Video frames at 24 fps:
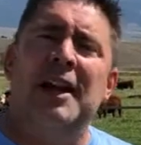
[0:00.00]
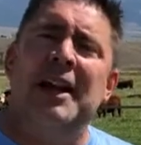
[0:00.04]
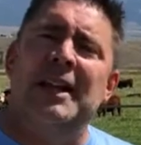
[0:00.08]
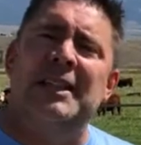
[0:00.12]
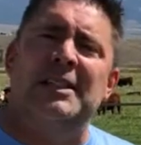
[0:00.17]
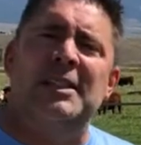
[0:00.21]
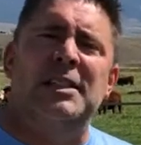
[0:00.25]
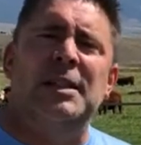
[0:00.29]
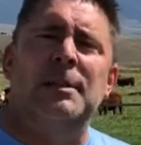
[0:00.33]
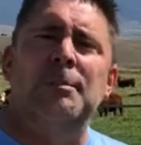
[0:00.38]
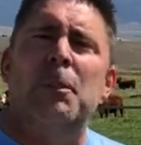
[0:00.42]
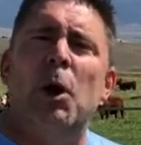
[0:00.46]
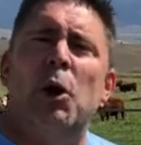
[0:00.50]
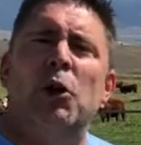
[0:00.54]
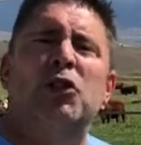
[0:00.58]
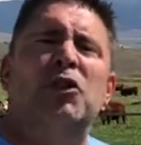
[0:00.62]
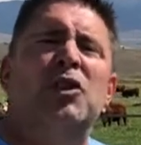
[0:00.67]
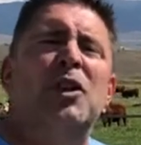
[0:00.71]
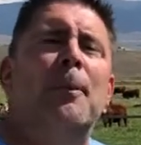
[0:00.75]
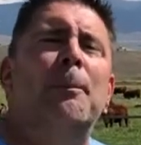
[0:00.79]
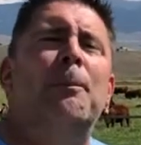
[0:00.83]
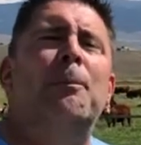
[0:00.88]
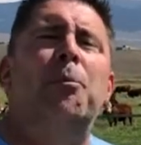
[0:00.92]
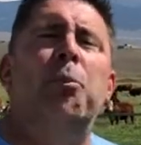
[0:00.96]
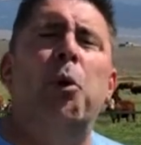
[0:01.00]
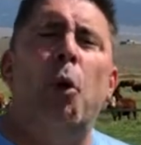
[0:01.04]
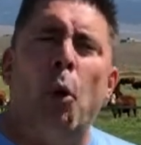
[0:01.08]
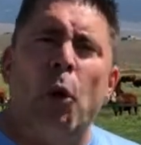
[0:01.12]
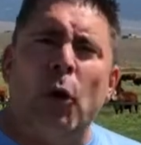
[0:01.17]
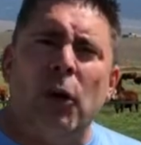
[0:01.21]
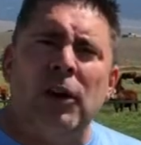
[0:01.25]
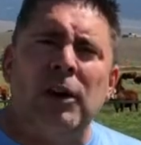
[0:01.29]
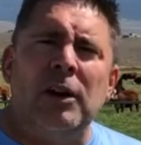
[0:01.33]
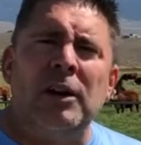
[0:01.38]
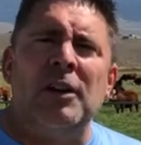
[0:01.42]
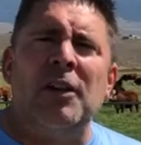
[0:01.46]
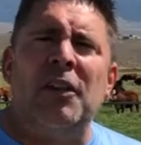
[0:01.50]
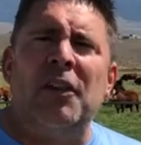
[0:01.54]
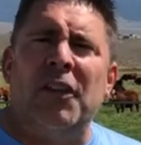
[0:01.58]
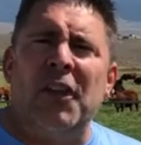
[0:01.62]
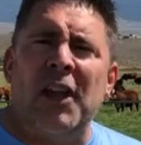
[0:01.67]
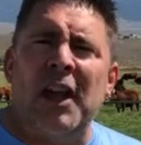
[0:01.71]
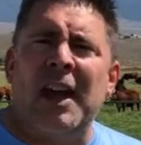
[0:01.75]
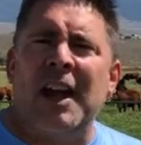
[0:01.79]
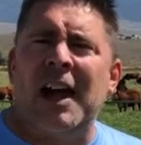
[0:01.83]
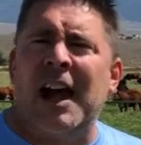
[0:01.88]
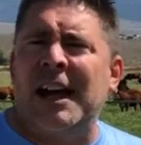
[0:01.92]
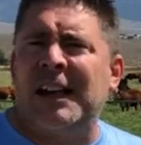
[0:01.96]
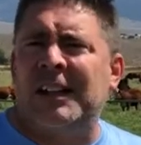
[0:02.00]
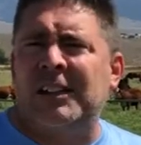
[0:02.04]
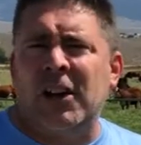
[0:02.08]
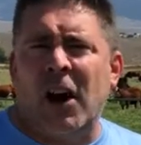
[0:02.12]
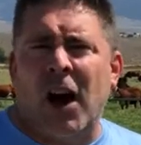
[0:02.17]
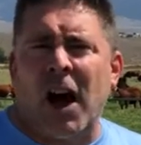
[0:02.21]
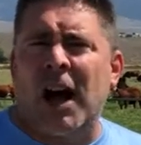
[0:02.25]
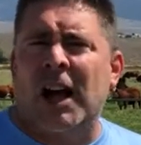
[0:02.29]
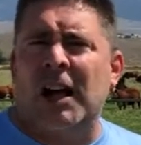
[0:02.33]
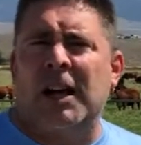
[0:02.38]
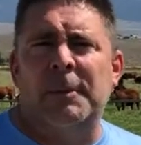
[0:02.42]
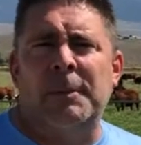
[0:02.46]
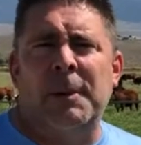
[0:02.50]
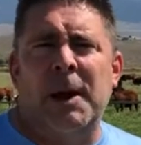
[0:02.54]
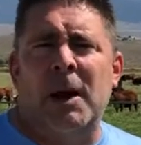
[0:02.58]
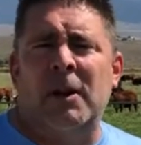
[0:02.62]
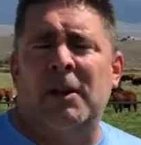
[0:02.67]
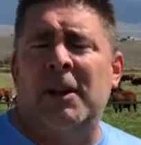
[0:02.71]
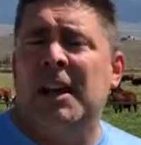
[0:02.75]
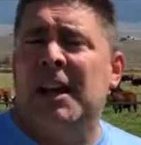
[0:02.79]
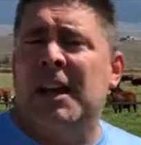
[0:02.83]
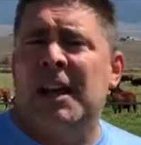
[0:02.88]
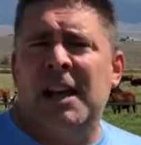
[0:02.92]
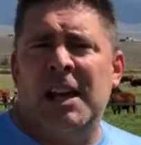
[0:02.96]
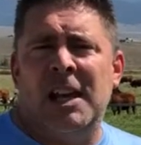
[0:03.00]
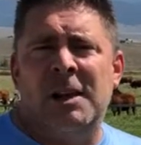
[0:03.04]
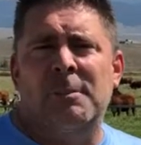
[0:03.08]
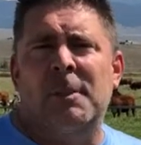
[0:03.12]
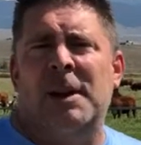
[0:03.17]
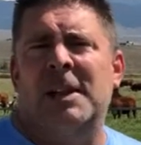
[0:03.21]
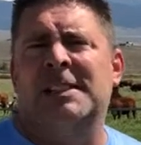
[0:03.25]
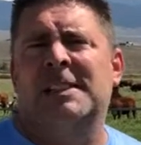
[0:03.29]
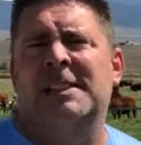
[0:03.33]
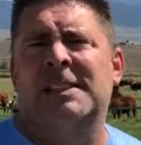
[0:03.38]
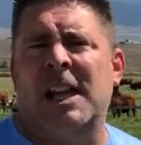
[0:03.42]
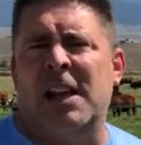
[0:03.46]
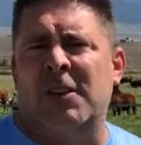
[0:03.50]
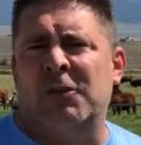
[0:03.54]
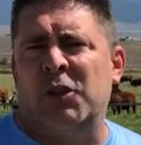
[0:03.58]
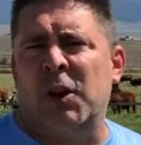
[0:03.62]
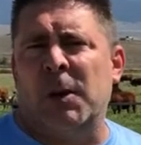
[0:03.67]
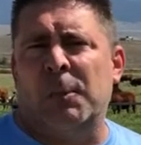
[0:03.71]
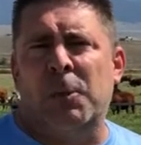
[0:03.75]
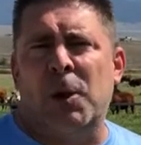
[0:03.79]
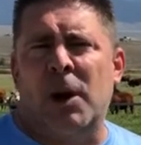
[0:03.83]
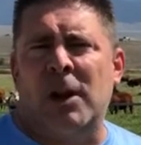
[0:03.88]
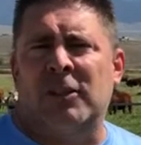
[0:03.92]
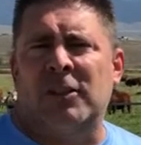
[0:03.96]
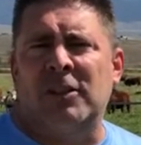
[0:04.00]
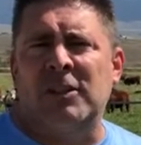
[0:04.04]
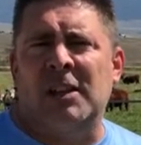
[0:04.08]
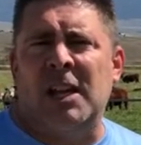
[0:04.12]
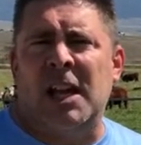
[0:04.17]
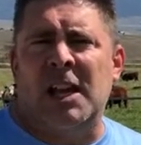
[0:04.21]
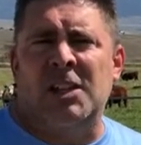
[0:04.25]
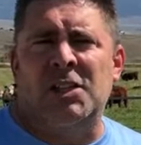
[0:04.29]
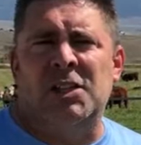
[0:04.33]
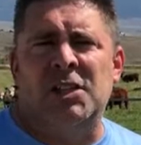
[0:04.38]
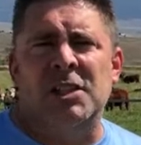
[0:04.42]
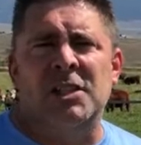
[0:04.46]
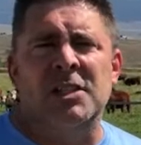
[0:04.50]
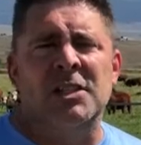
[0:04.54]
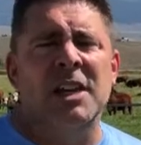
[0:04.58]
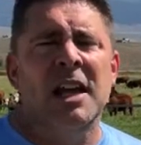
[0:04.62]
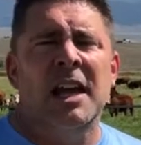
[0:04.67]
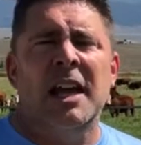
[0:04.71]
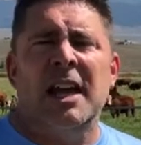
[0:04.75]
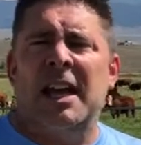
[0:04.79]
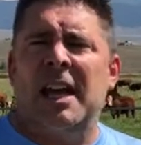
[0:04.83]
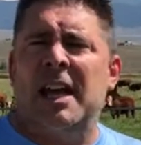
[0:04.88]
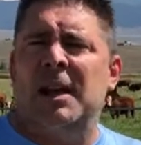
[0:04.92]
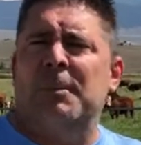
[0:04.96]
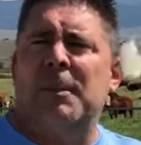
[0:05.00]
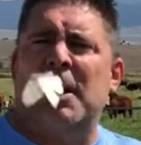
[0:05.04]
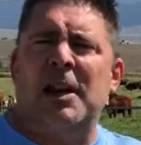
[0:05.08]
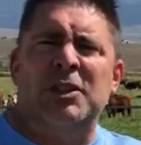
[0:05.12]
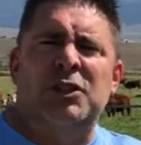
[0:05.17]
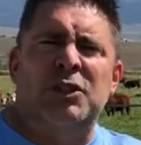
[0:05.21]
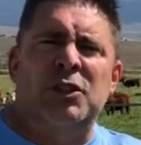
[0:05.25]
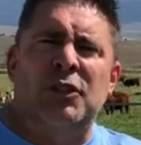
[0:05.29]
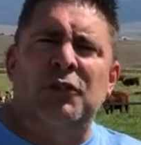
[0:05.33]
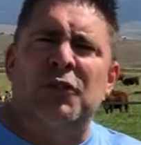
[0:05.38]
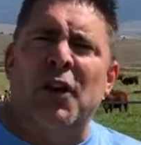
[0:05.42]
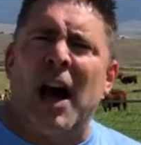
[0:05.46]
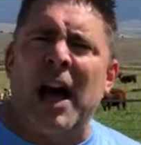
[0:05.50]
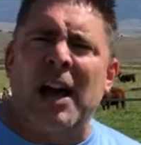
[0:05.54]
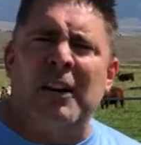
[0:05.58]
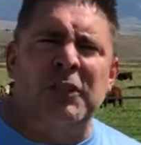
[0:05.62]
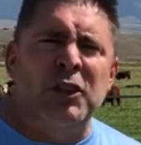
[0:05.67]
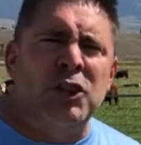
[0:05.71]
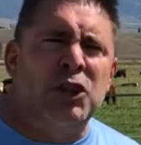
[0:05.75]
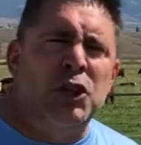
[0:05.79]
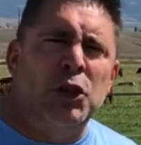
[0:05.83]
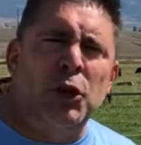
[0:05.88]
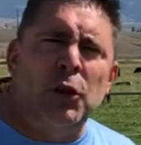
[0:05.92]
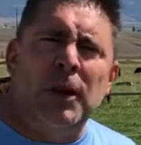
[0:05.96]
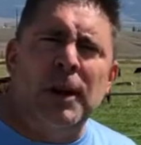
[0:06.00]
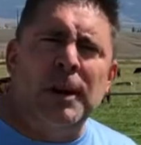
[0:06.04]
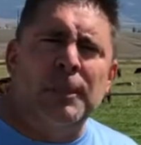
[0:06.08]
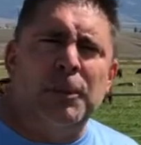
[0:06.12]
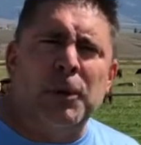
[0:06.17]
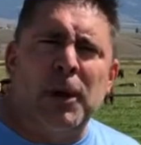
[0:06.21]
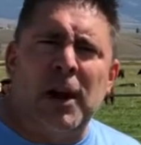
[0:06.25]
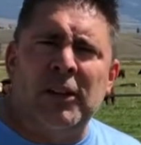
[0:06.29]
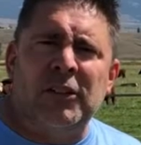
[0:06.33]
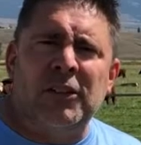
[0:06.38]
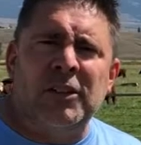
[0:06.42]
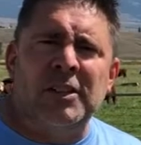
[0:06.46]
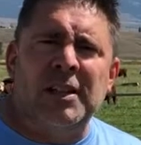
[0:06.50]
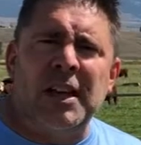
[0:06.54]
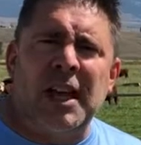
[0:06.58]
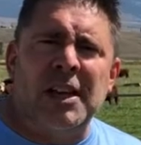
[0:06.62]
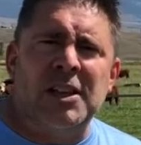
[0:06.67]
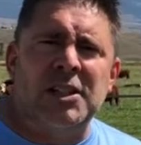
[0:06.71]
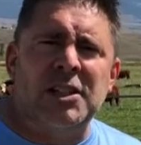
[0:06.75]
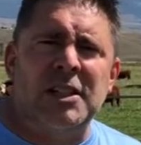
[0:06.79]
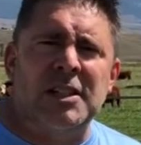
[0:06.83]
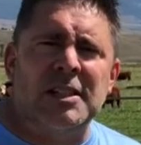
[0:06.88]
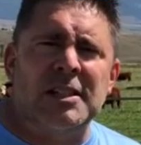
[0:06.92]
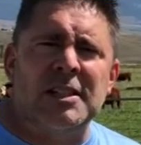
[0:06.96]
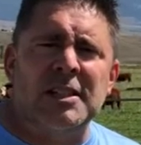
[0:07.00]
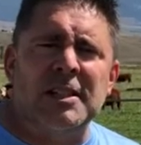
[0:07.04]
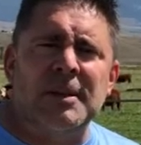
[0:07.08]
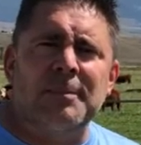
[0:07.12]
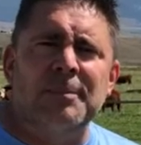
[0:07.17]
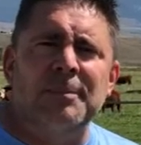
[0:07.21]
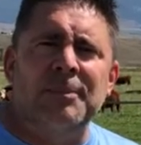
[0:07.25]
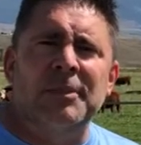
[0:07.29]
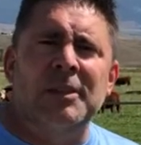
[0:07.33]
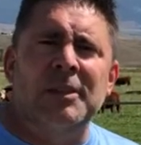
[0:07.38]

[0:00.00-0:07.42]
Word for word: It's the most important thing I talk about in my safety presentations, in my survive a shooting presentations.